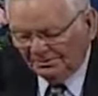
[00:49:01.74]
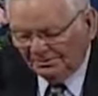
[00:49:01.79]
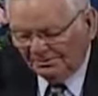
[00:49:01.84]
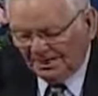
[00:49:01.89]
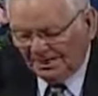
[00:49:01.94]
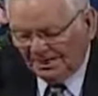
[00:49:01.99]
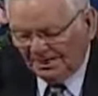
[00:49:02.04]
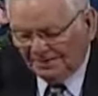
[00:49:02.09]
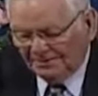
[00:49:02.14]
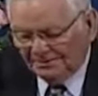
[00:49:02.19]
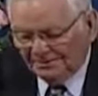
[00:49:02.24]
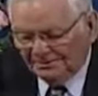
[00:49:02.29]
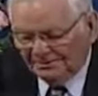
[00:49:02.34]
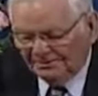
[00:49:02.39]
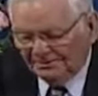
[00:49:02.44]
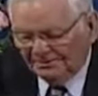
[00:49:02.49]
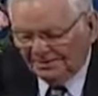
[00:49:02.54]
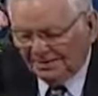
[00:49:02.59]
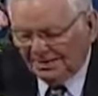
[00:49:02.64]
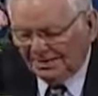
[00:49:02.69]
this time,
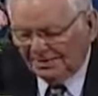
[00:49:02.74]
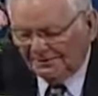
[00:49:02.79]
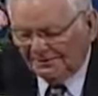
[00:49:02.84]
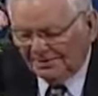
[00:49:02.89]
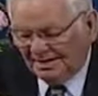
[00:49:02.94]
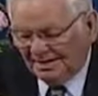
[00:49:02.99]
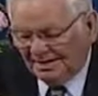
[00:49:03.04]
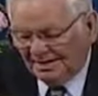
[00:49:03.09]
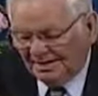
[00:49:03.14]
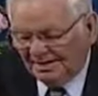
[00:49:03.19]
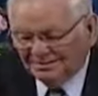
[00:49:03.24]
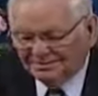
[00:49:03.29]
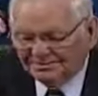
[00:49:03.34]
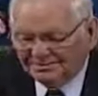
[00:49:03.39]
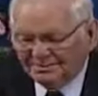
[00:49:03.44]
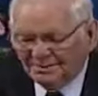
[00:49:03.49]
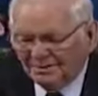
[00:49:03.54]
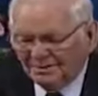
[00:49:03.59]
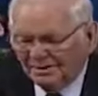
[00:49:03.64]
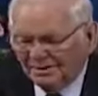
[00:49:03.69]
it's time to
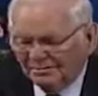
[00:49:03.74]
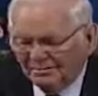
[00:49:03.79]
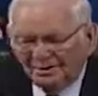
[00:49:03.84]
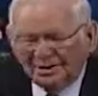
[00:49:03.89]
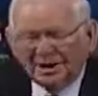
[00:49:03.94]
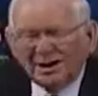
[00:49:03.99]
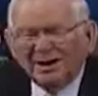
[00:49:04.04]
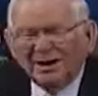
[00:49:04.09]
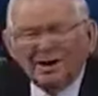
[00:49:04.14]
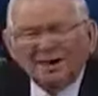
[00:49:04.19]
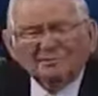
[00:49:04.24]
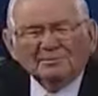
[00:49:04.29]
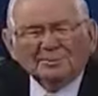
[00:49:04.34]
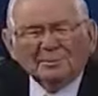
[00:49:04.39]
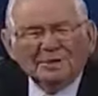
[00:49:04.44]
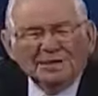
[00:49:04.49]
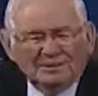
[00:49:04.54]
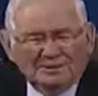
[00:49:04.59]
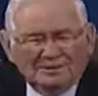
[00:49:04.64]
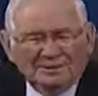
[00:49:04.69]
ask. Well, I, am
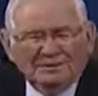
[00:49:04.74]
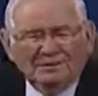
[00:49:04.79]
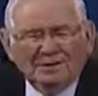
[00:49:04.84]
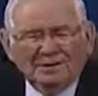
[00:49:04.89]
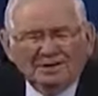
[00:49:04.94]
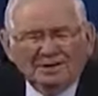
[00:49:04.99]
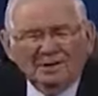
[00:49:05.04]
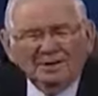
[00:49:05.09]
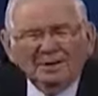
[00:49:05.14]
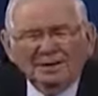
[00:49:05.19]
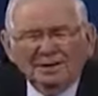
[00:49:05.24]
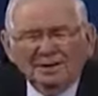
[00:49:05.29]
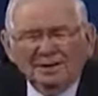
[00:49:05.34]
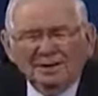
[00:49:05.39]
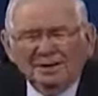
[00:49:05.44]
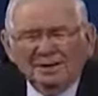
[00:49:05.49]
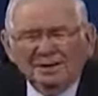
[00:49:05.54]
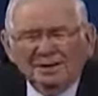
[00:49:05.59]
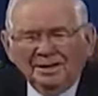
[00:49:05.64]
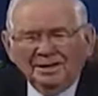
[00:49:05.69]
glad you did.
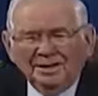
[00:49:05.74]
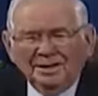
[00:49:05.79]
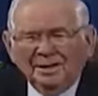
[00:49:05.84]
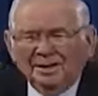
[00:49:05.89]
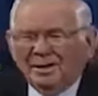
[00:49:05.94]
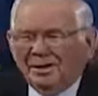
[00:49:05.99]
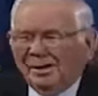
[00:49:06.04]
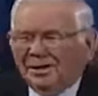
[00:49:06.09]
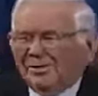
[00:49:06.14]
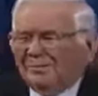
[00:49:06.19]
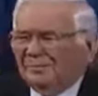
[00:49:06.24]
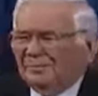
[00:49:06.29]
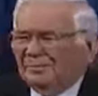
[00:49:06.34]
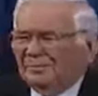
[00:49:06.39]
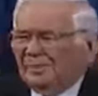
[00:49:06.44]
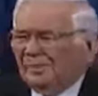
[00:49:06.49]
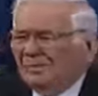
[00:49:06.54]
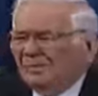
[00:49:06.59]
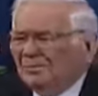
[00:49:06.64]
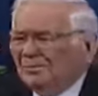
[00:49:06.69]
Uh,
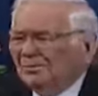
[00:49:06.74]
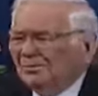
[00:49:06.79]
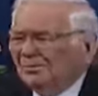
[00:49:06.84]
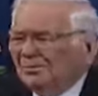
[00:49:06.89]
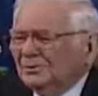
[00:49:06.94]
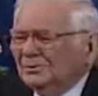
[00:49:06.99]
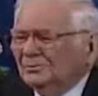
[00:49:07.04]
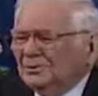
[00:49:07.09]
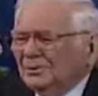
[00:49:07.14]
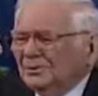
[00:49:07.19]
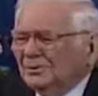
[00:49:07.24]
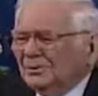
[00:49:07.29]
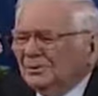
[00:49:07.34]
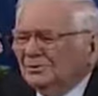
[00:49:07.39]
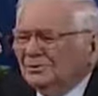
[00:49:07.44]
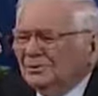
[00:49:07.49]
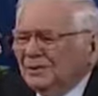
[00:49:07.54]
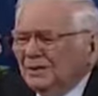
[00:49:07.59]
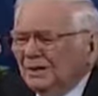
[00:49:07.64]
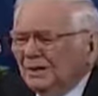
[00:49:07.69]
you, do you
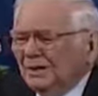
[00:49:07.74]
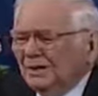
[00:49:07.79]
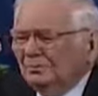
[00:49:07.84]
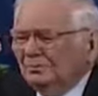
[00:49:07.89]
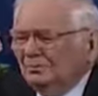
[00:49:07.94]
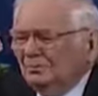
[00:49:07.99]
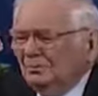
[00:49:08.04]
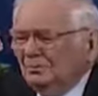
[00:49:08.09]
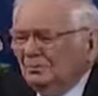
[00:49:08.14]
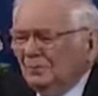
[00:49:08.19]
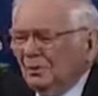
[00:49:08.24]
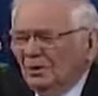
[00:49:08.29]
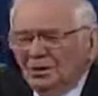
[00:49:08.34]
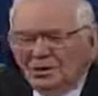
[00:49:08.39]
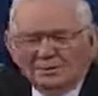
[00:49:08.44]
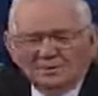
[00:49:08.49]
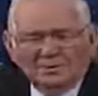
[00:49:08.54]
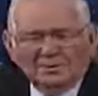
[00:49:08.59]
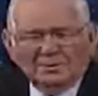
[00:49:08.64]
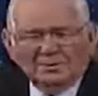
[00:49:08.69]
remember in
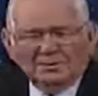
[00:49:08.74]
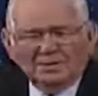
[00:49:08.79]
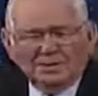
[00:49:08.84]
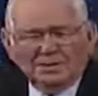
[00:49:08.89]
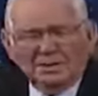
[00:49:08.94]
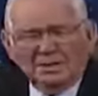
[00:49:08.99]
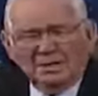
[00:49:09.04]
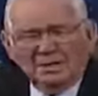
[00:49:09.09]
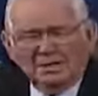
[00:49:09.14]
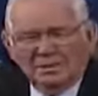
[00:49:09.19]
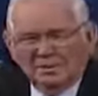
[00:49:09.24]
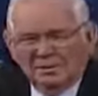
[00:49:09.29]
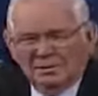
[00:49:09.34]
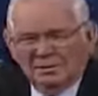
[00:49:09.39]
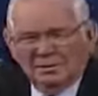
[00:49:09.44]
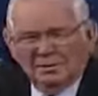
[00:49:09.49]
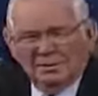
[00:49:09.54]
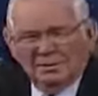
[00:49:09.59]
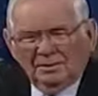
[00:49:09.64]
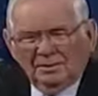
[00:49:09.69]
Mark 13
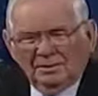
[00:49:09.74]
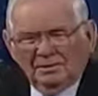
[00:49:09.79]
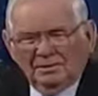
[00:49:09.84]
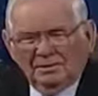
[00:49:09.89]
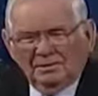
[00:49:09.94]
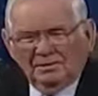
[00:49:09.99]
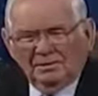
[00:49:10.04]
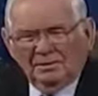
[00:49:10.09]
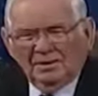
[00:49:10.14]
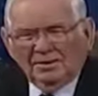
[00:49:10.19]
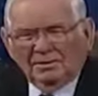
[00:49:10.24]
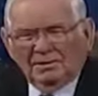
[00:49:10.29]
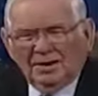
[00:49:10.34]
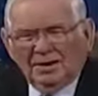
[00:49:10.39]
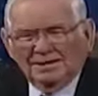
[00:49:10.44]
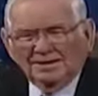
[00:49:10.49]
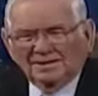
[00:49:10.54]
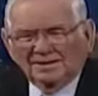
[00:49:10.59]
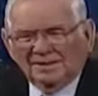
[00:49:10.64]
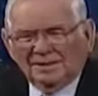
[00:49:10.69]
where
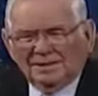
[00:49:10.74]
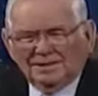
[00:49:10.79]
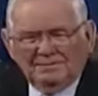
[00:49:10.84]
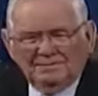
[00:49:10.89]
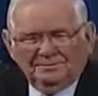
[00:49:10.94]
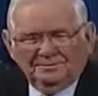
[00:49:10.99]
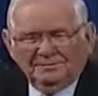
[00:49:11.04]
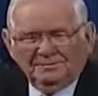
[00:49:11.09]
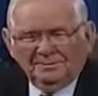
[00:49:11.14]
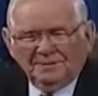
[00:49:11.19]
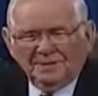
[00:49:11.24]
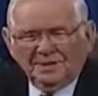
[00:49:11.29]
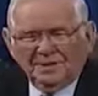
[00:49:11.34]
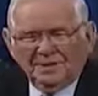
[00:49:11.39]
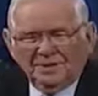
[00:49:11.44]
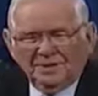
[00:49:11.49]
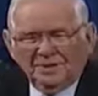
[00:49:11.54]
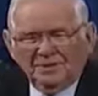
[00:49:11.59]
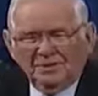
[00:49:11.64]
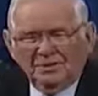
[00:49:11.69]
Christ said,
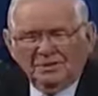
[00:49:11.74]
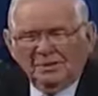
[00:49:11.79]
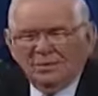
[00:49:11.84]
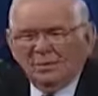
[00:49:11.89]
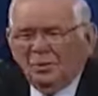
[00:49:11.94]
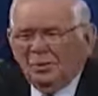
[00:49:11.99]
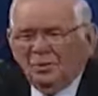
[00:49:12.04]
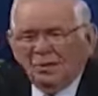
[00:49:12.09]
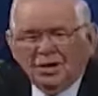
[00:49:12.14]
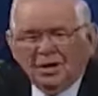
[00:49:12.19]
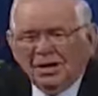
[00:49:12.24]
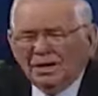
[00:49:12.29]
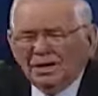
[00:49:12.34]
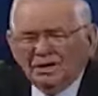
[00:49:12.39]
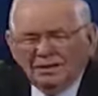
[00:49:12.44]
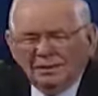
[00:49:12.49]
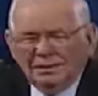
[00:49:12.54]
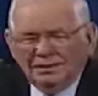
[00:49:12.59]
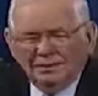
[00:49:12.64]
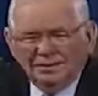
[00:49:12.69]
No
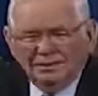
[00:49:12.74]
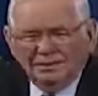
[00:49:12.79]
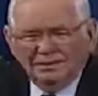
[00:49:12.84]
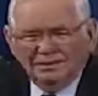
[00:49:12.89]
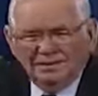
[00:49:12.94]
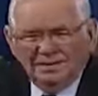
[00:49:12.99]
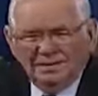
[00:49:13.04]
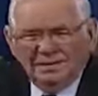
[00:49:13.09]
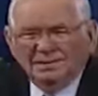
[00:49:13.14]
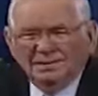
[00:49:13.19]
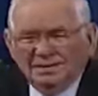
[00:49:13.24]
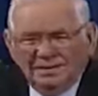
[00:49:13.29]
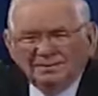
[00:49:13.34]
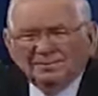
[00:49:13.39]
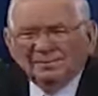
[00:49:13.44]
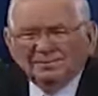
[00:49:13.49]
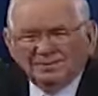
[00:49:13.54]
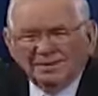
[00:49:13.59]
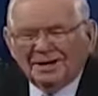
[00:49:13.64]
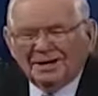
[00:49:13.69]
one, meaning
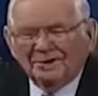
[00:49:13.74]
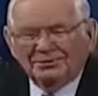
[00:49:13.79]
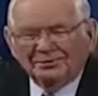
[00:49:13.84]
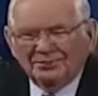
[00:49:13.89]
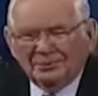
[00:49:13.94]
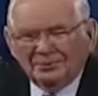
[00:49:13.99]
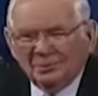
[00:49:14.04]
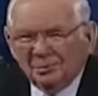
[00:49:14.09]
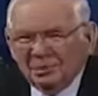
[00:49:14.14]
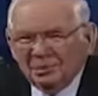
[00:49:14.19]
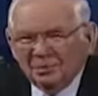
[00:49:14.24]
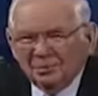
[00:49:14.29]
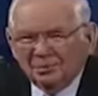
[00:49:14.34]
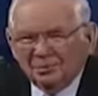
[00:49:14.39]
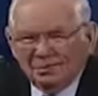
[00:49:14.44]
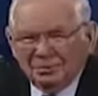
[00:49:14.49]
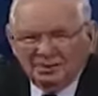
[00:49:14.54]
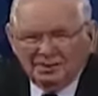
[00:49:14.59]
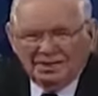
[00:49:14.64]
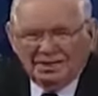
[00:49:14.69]
himself, knew
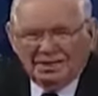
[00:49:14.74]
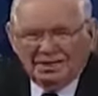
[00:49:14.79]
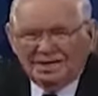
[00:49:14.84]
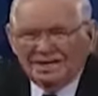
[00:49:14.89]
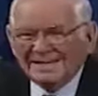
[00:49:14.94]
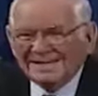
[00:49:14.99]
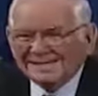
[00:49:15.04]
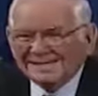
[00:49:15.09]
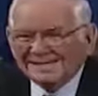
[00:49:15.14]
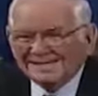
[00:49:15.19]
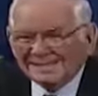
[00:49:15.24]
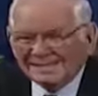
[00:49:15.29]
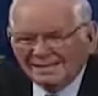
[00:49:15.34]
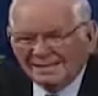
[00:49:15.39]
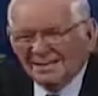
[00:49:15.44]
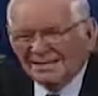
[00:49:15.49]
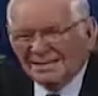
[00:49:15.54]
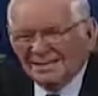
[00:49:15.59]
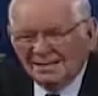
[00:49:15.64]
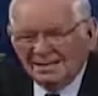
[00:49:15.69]
when the
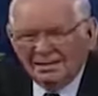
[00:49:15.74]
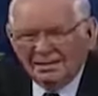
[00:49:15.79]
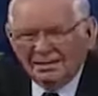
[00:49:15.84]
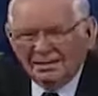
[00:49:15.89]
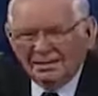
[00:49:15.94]
instant